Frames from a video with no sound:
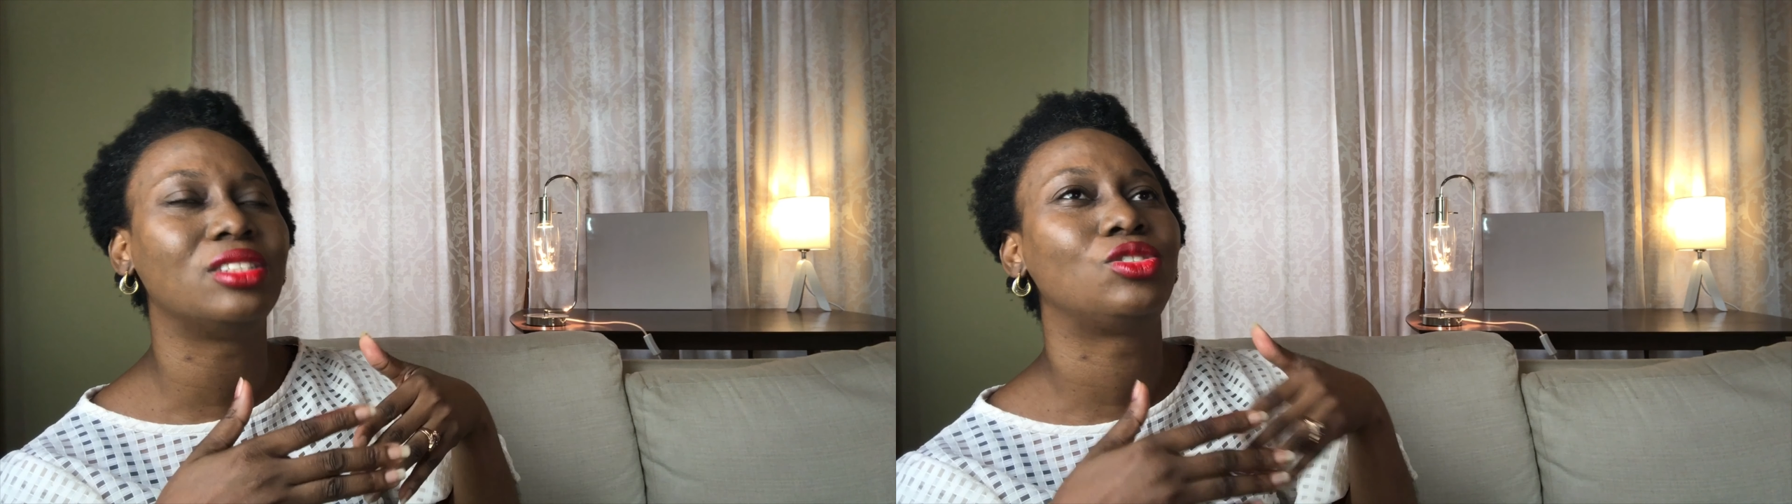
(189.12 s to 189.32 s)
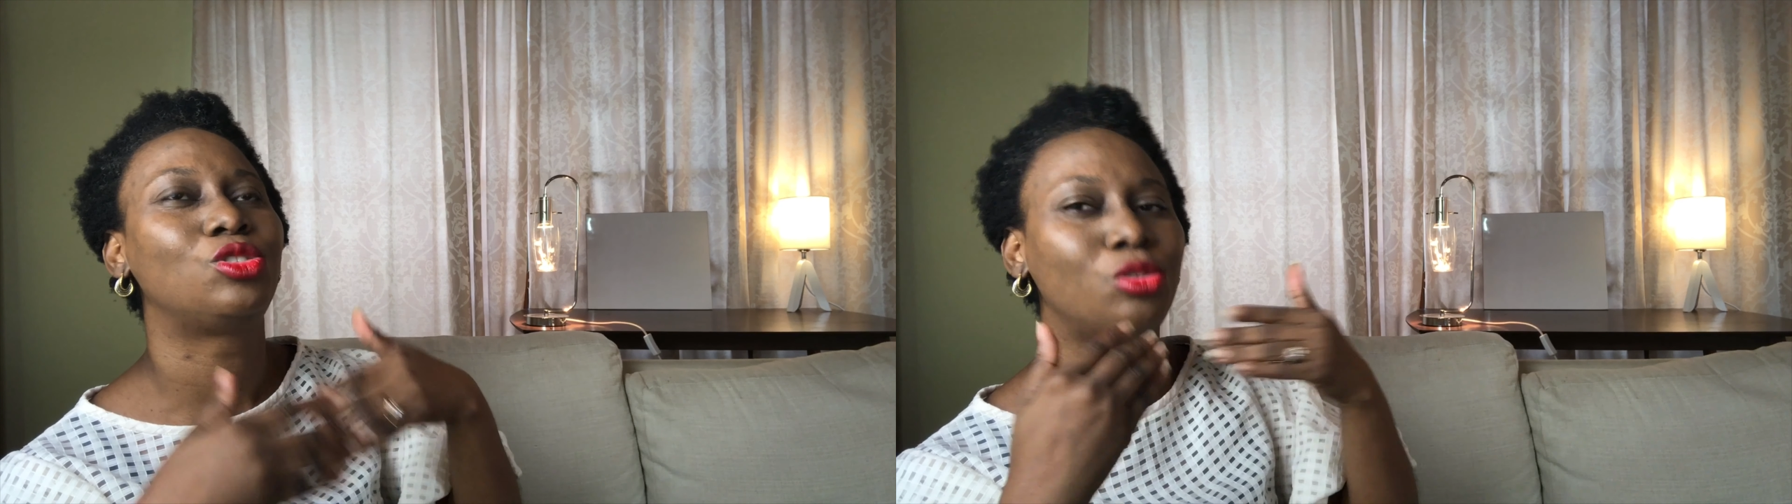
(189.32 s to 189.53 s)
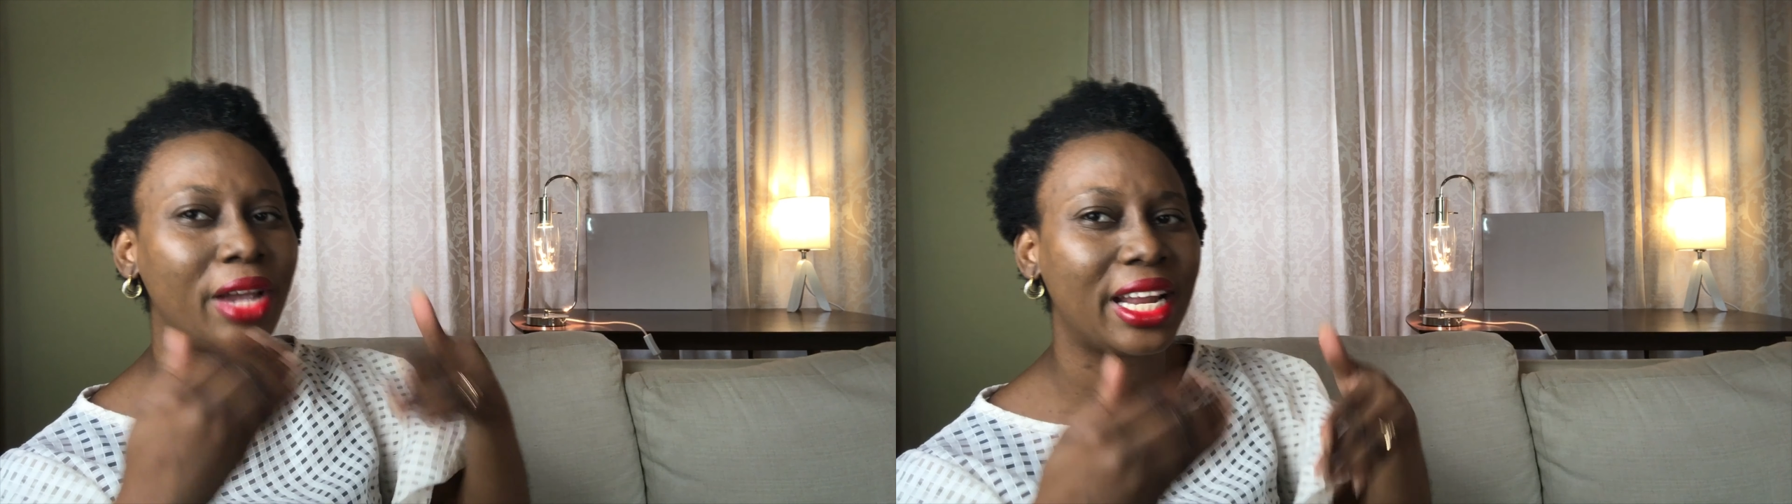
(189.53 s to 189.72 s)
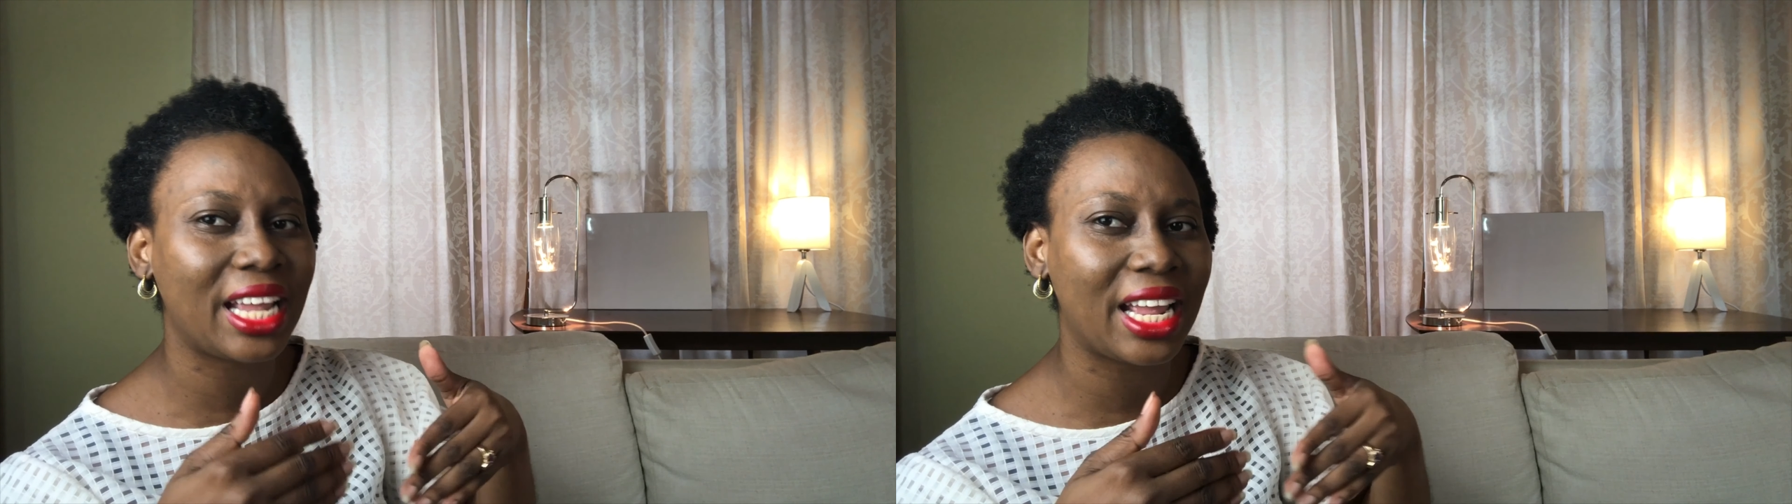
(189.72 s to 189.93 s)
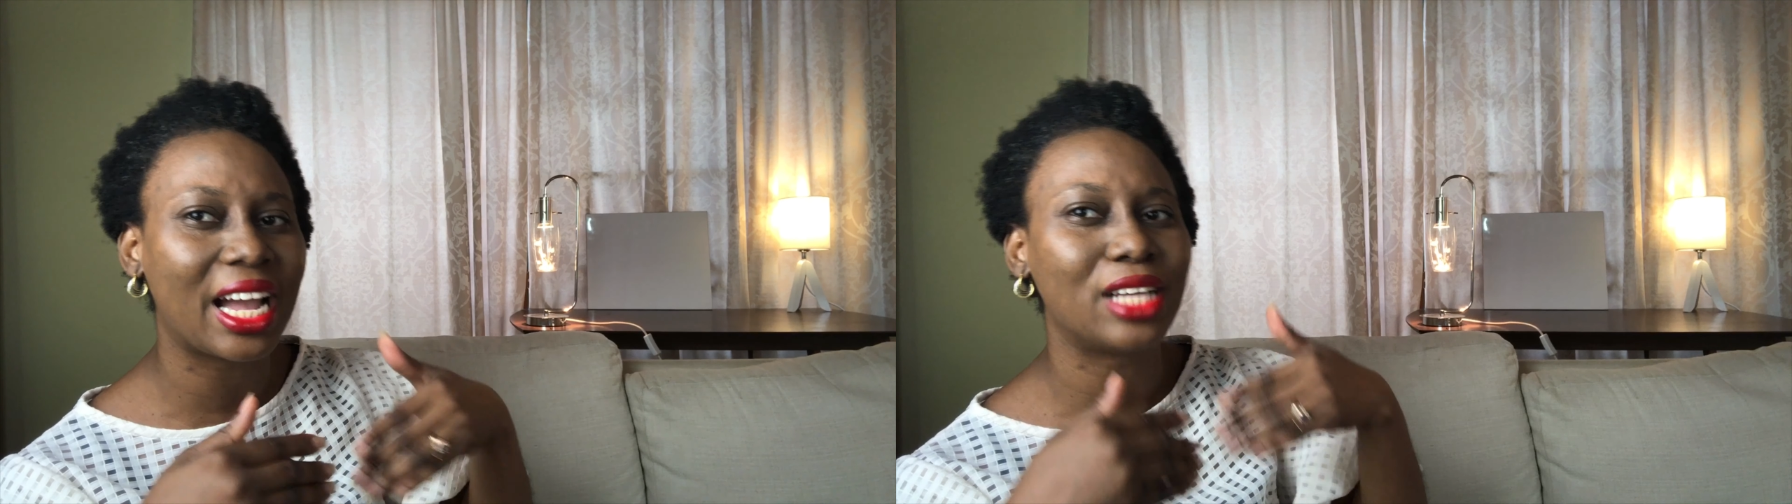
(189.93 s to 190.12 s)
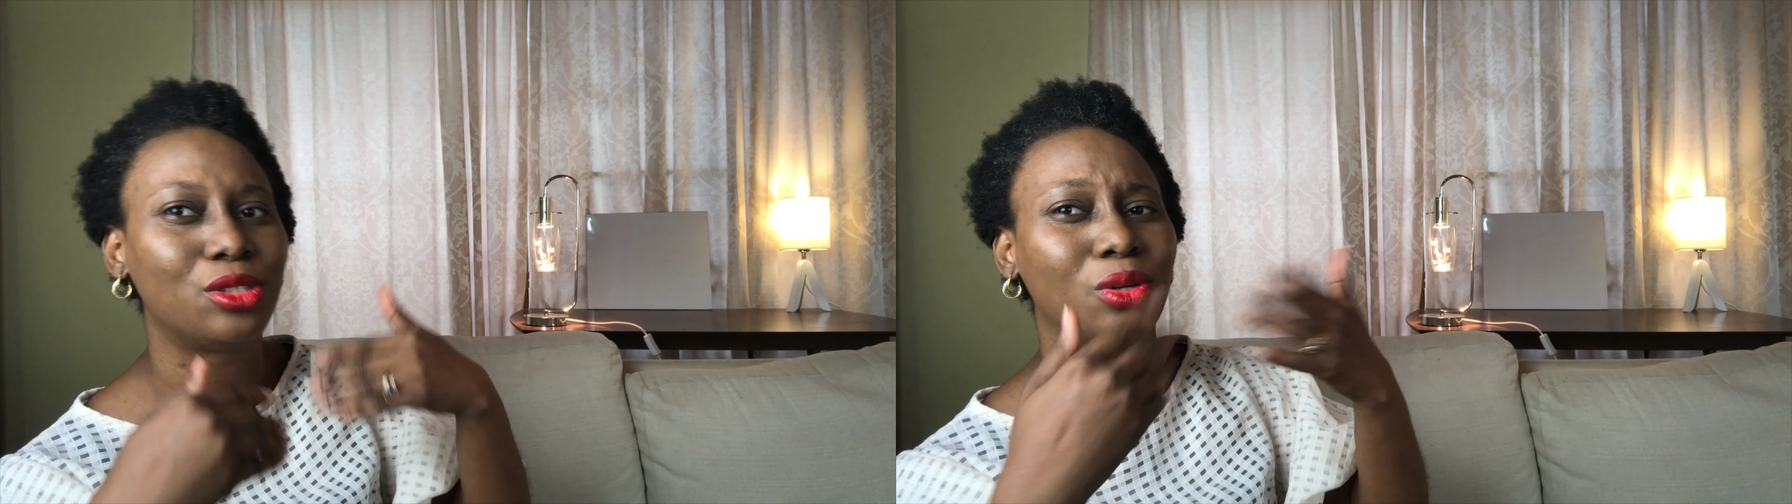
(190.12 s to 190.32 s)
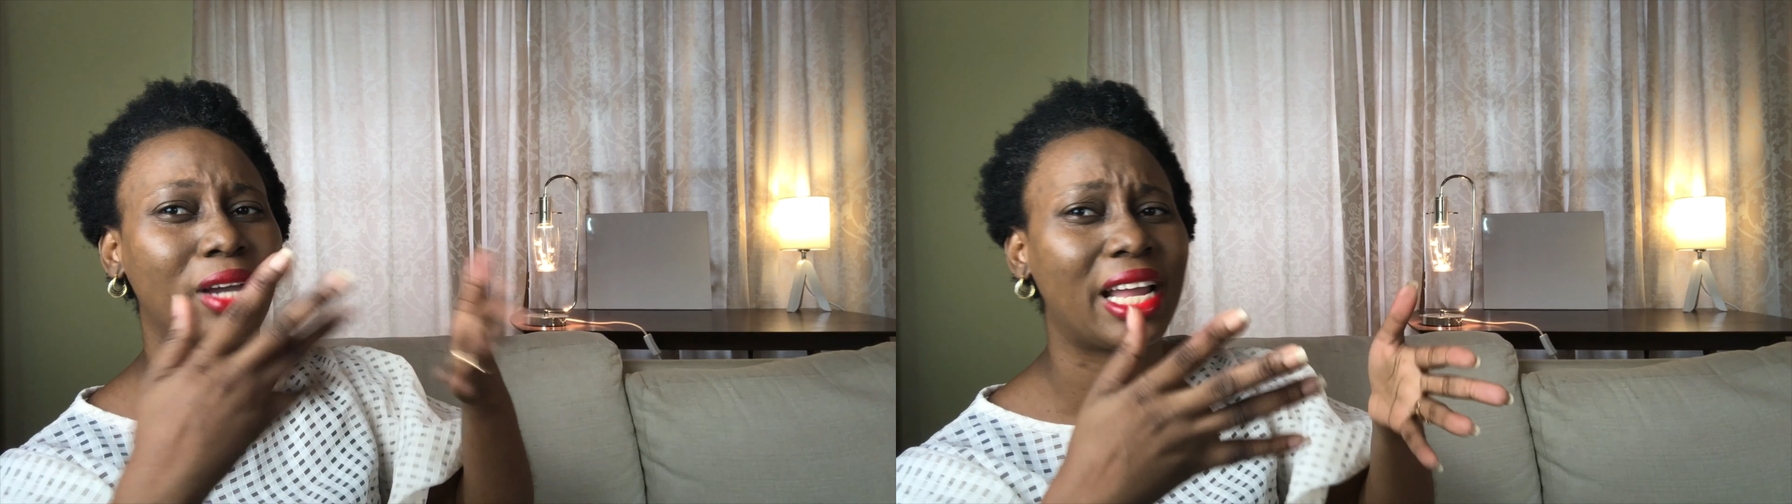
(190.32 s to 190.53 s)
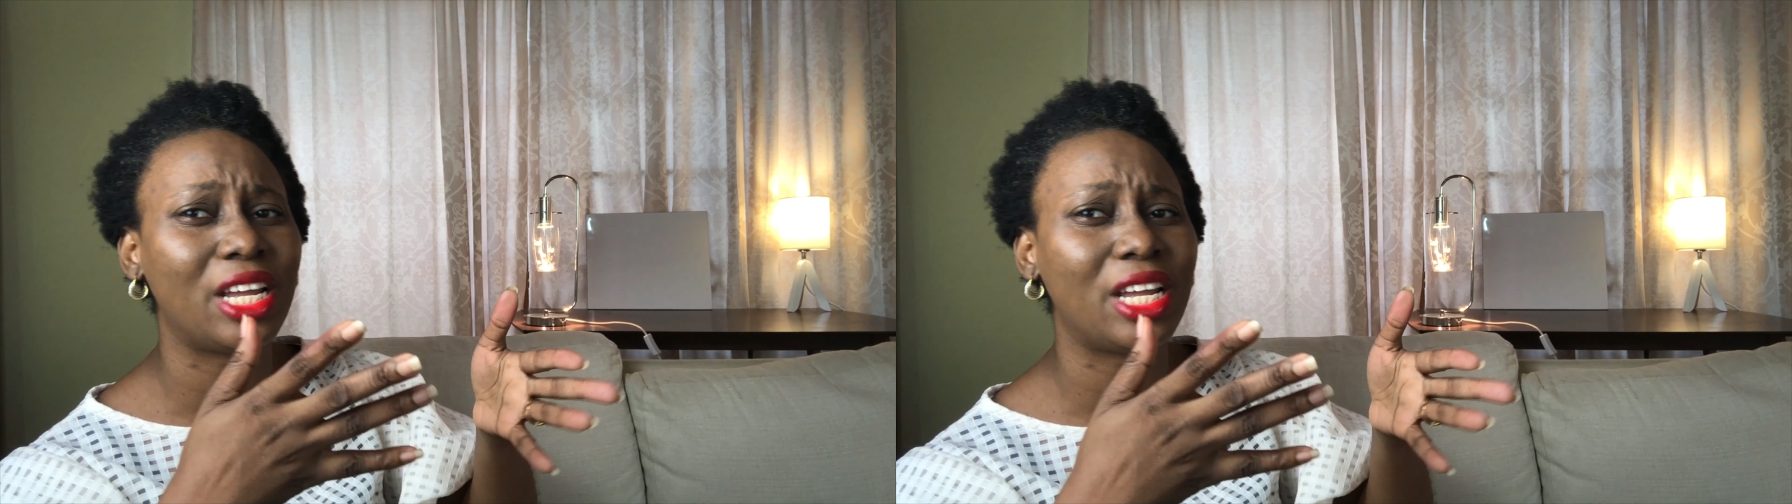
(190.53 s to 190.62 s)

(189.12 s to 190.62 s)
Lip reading: training as you can,